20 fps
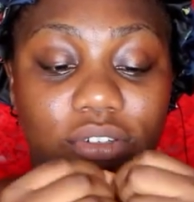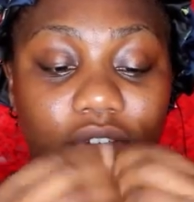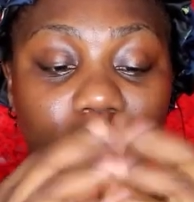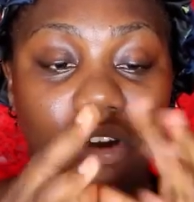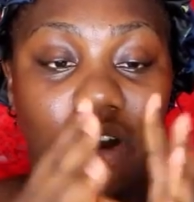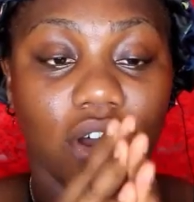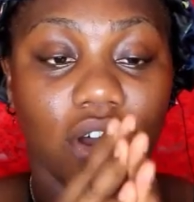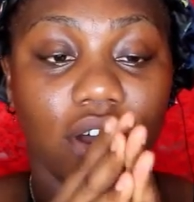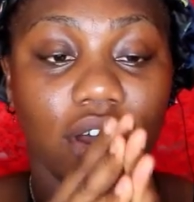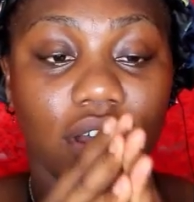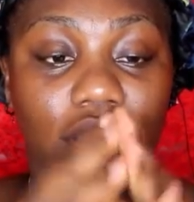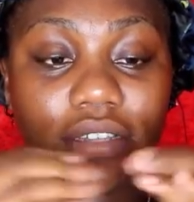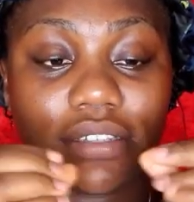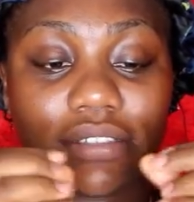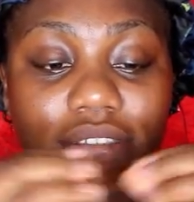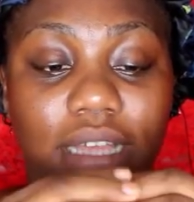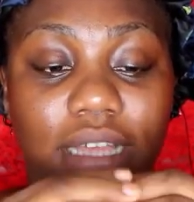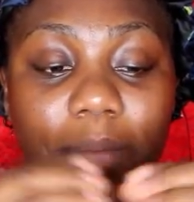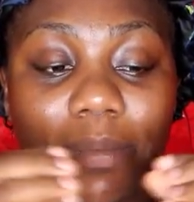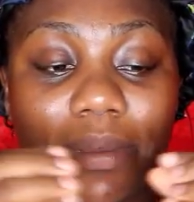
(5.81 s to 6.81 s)
God,
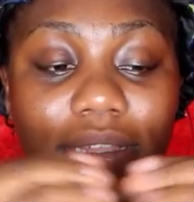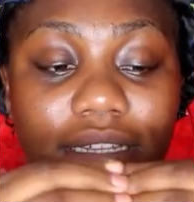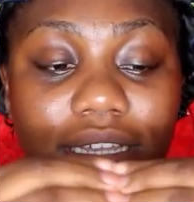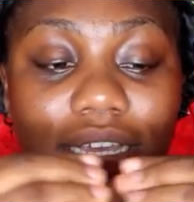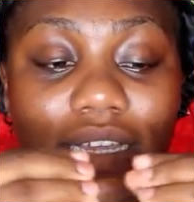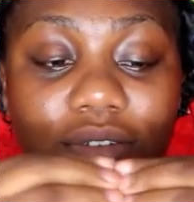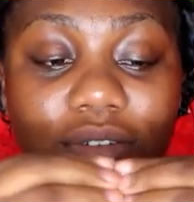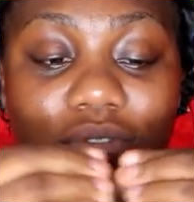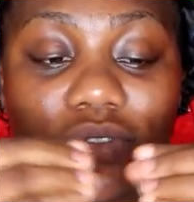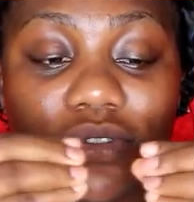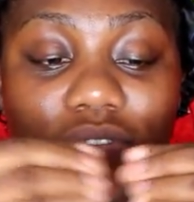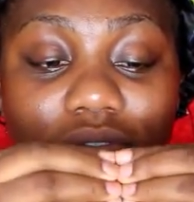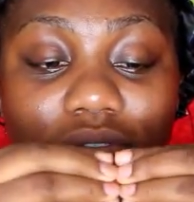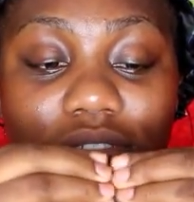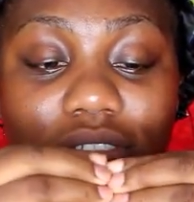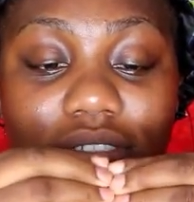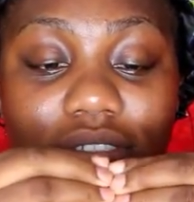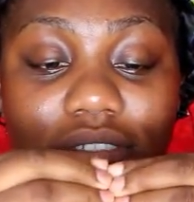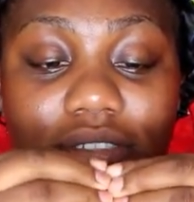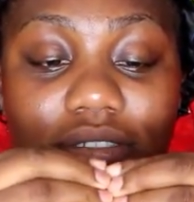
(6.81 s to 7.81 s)
Sabena, don't do
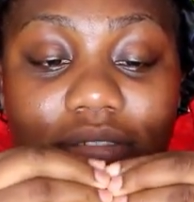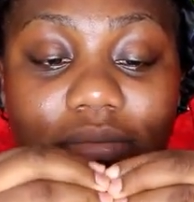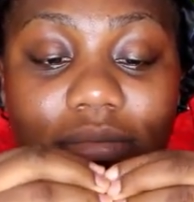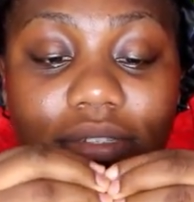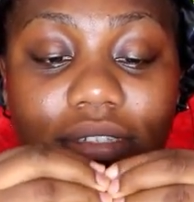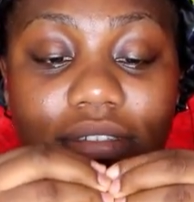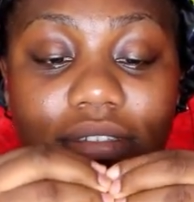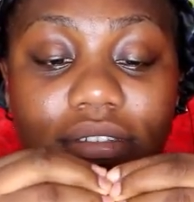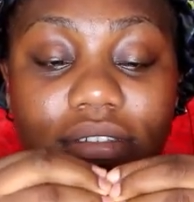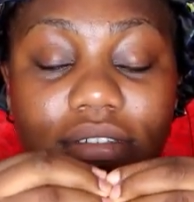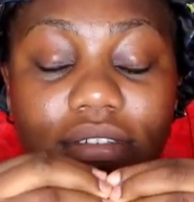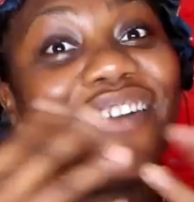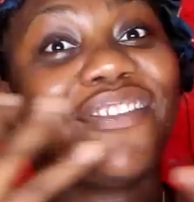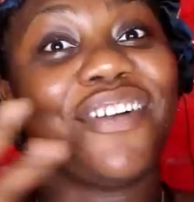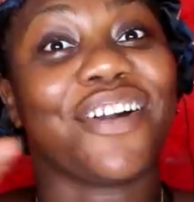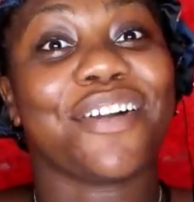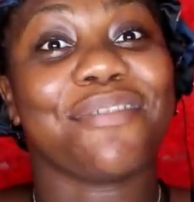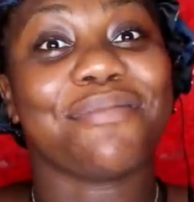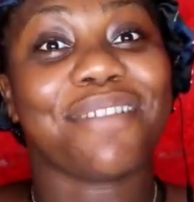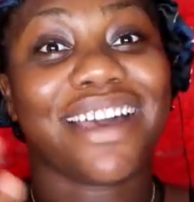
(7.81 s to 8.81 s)
this to me.
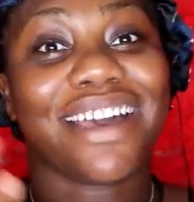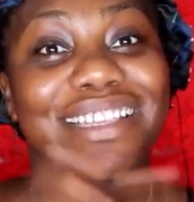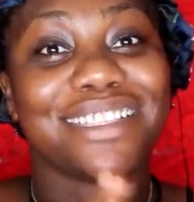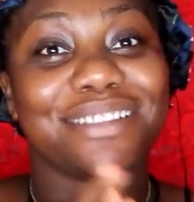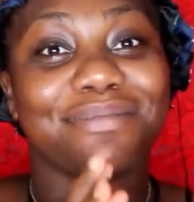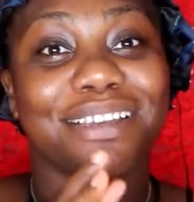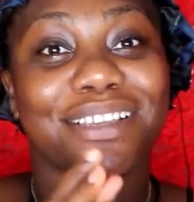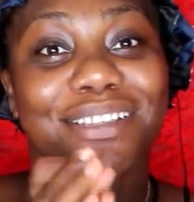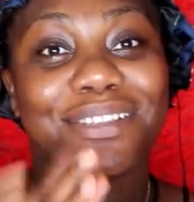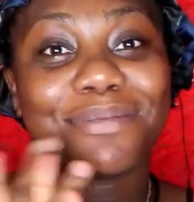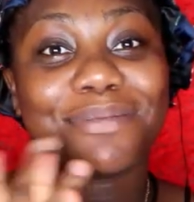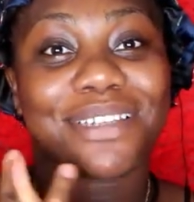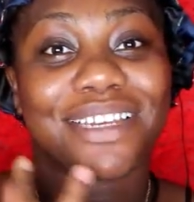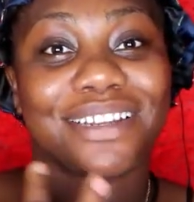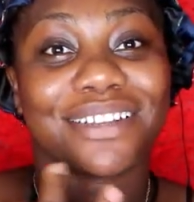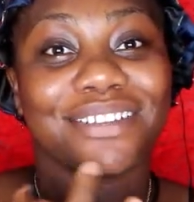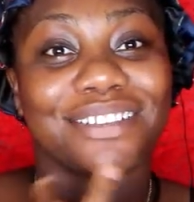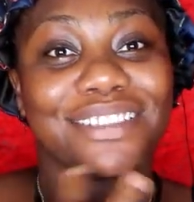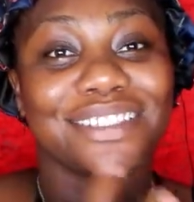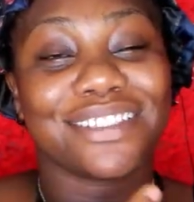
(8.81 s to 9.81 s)
Welcome guys to my YouTube
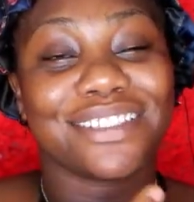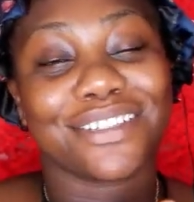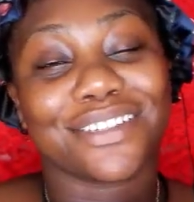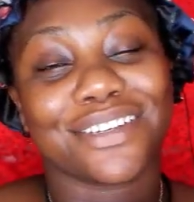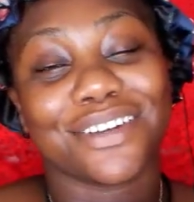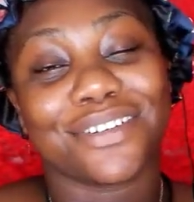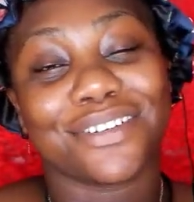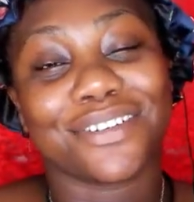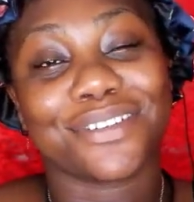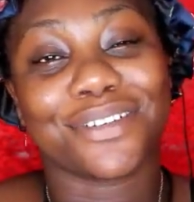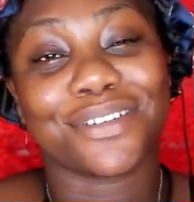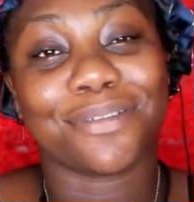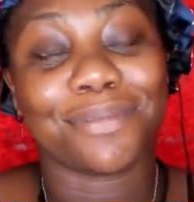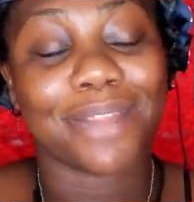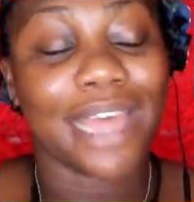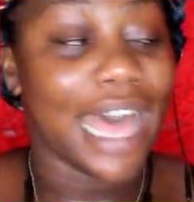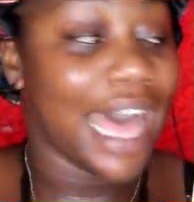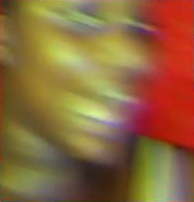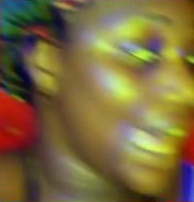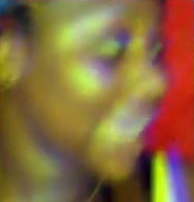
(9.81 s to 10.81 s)
channel. It is a girl with a
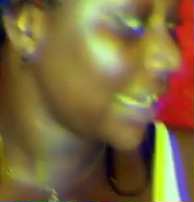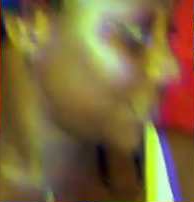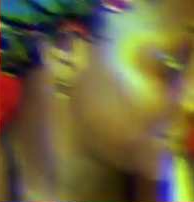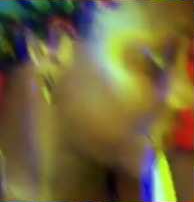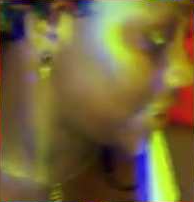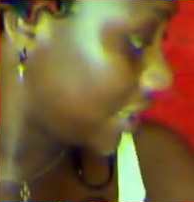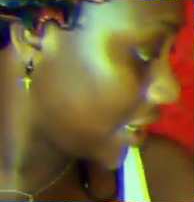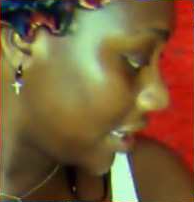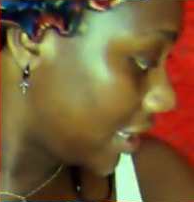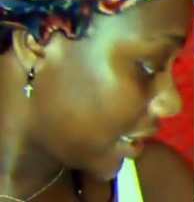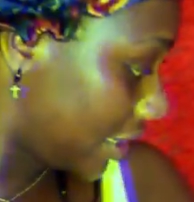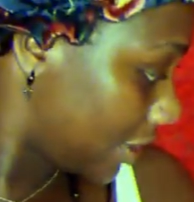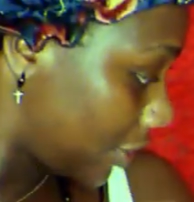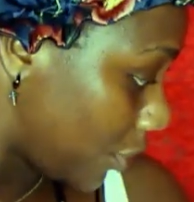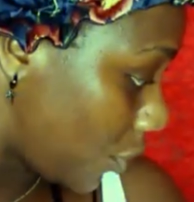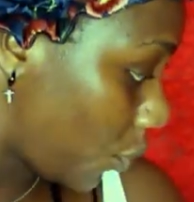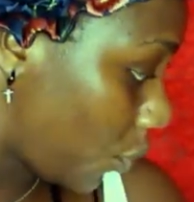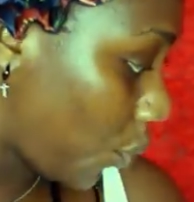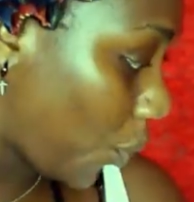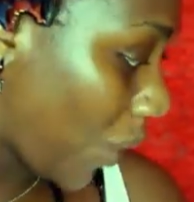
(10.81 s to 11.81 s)
black chick.
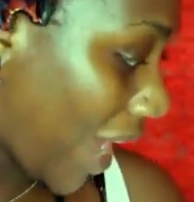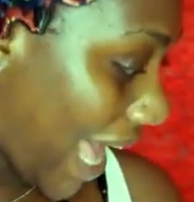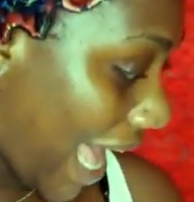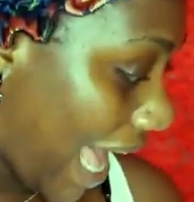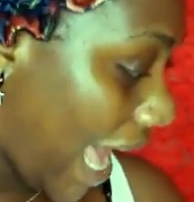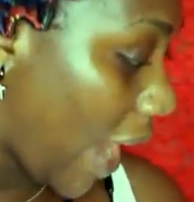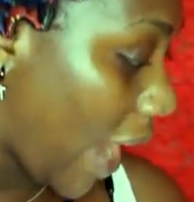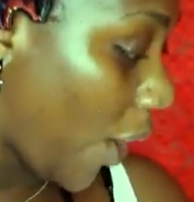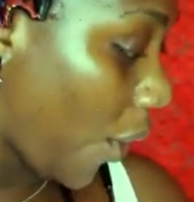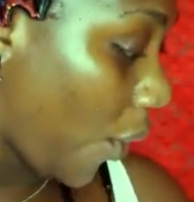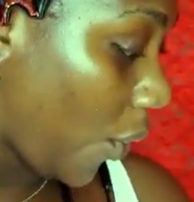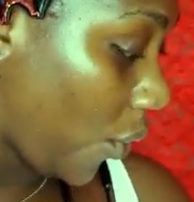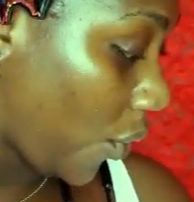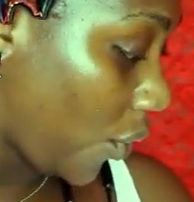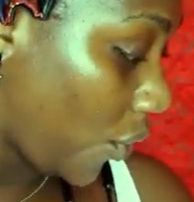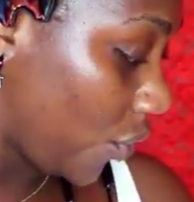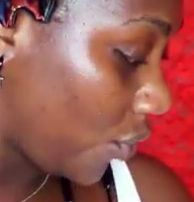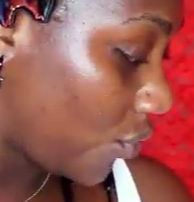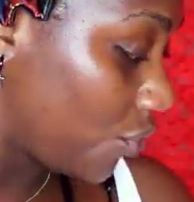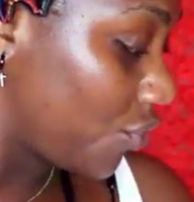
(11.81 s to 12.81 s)

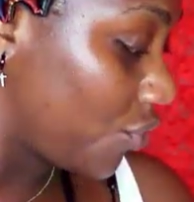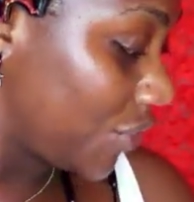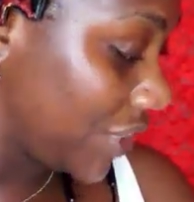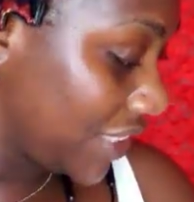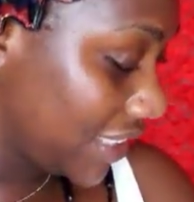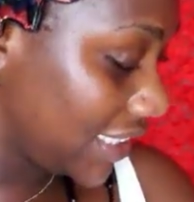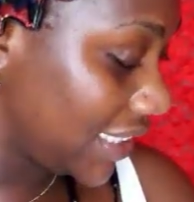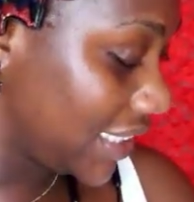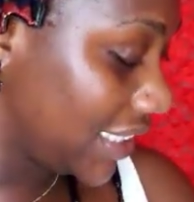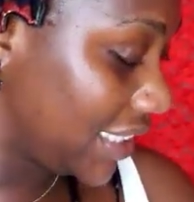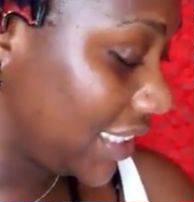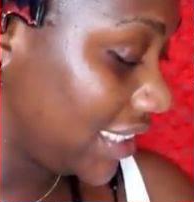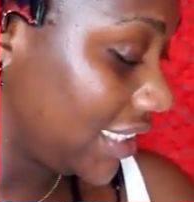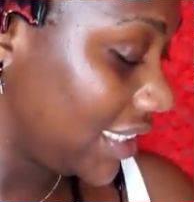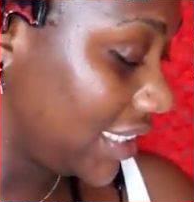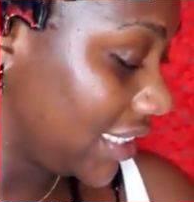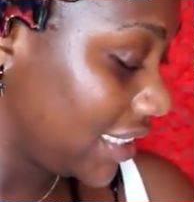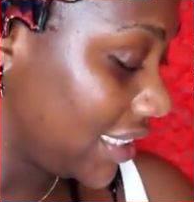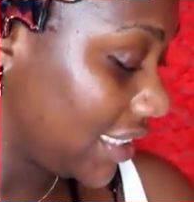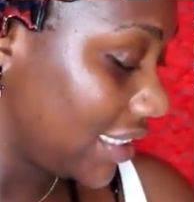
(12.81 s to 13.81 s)
Wow, really?
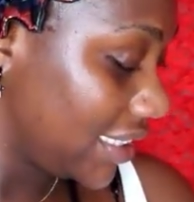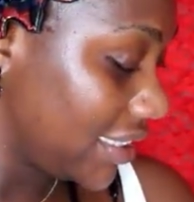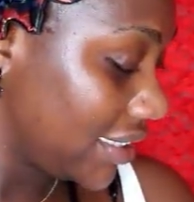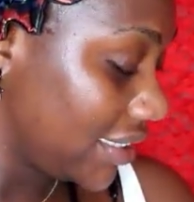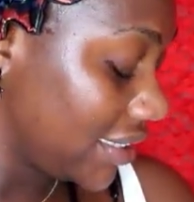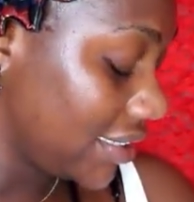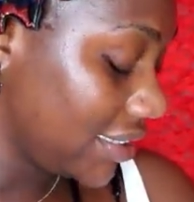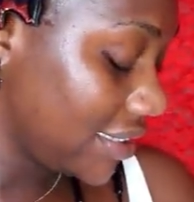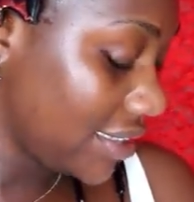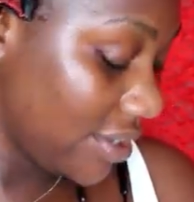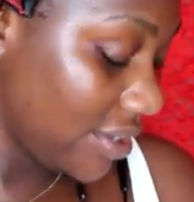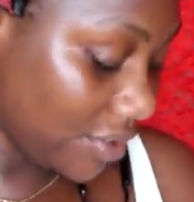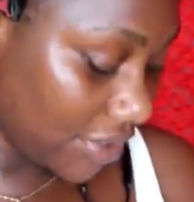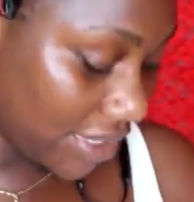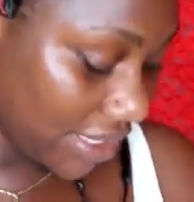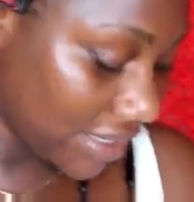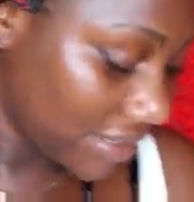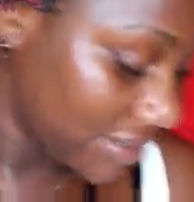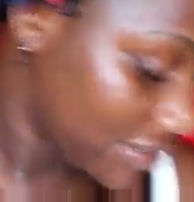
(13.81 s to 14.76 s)
Okay,